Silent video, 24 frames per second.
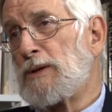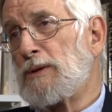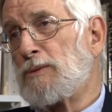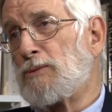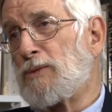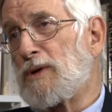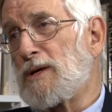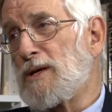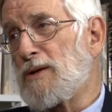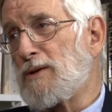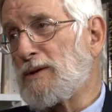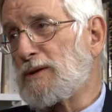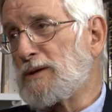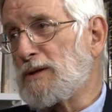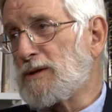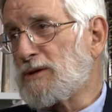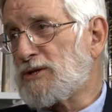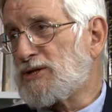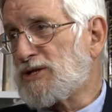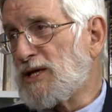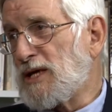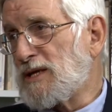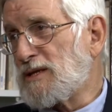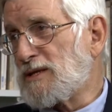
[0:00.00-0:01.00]
One of the little
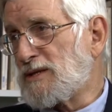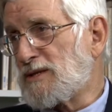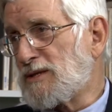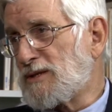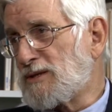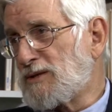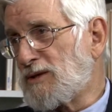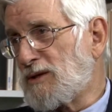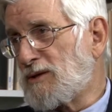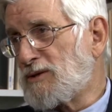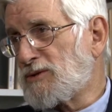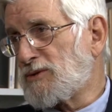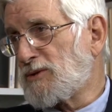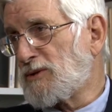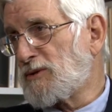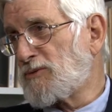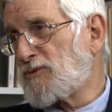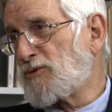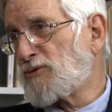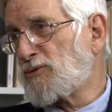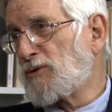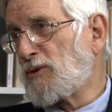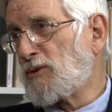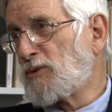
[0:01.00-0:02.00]
sentences that are sort of
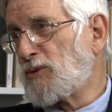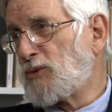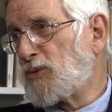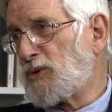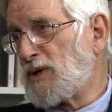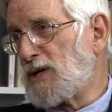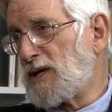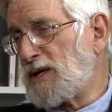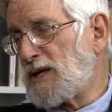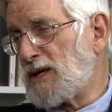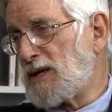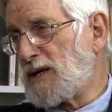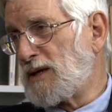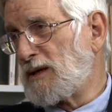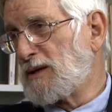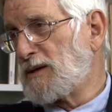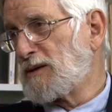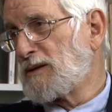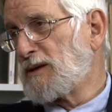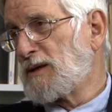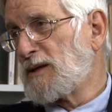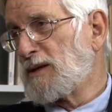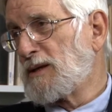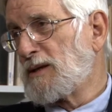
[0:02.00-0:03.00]
thrown
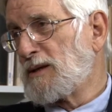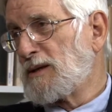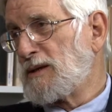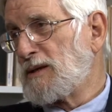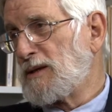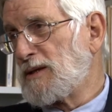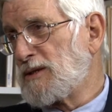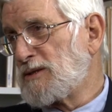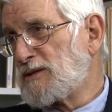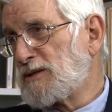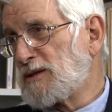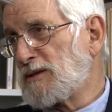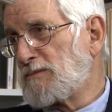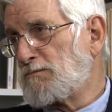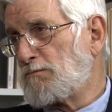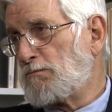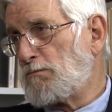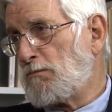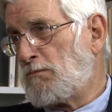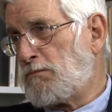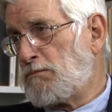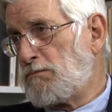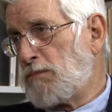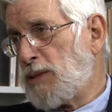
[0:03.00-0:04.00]
away is that
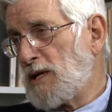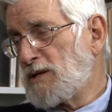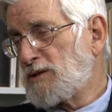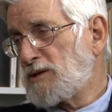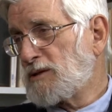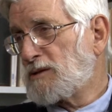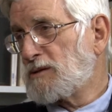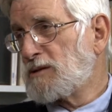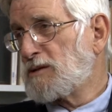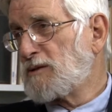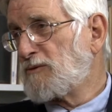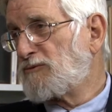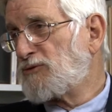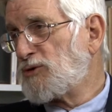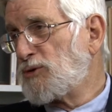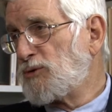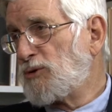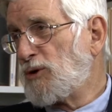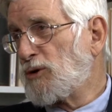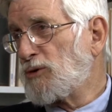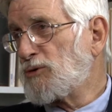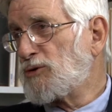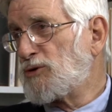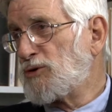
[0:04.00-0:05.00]
basically if you
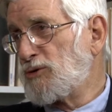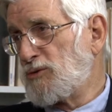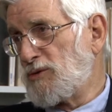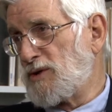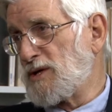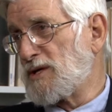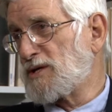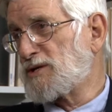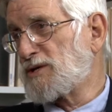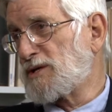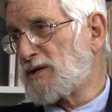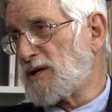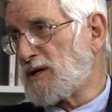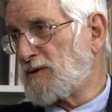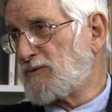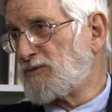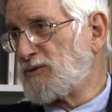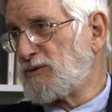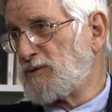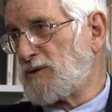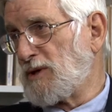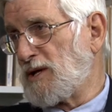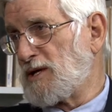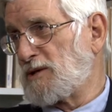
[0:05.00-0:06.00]
don't do this stuff,
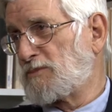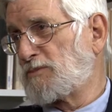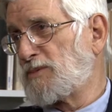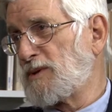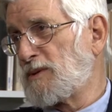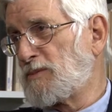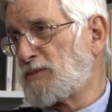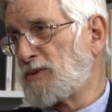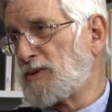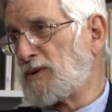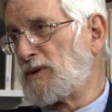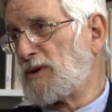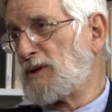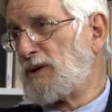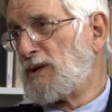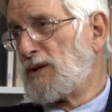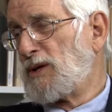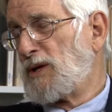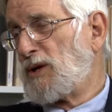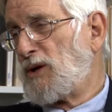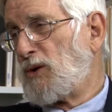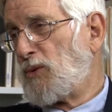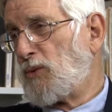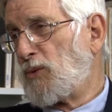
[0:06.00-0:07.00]
you nice people,
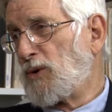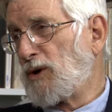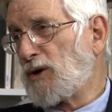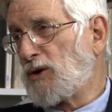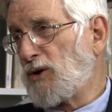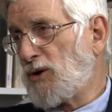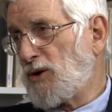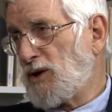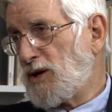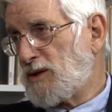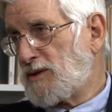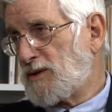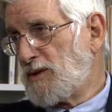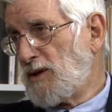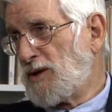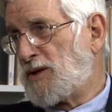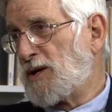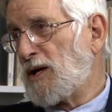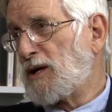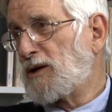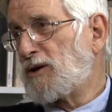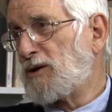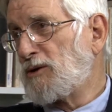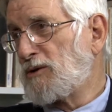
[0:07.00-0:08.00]
we're going to
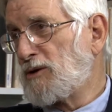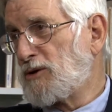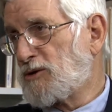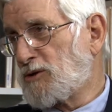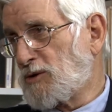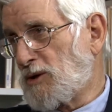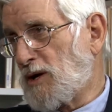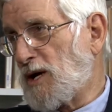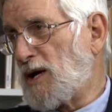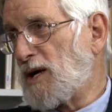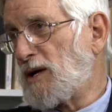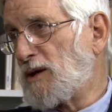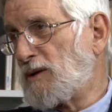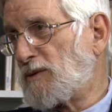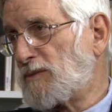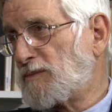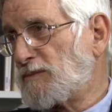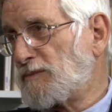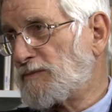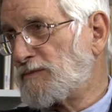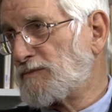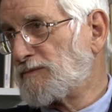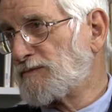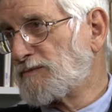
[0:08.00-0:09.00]
take you to trial.
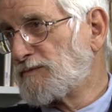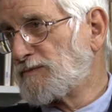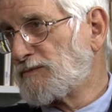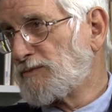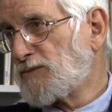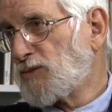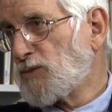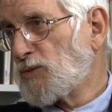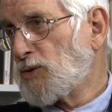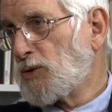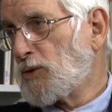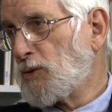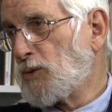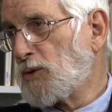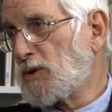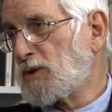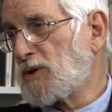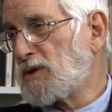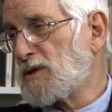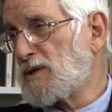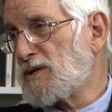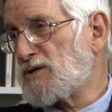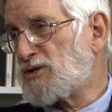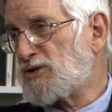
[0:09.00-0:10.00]
We're
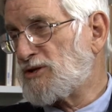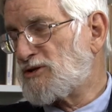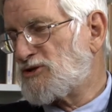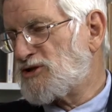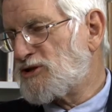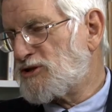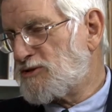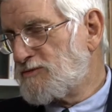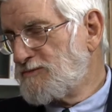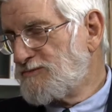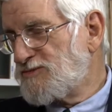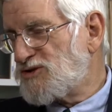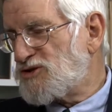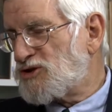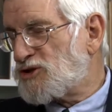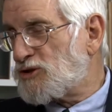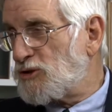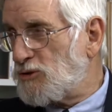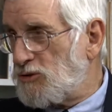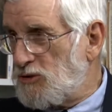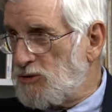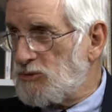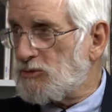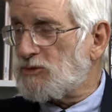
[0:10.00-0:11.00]
going to
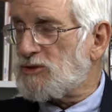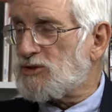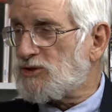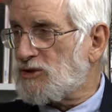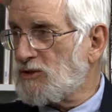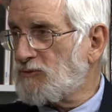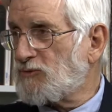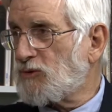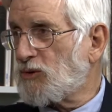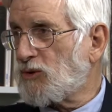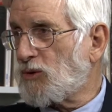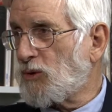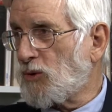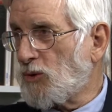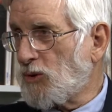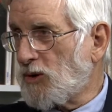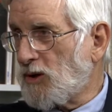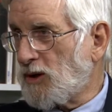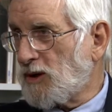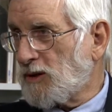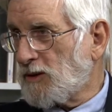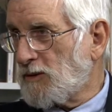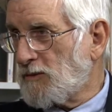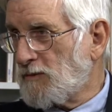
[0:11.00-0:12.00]
sue you in civil court.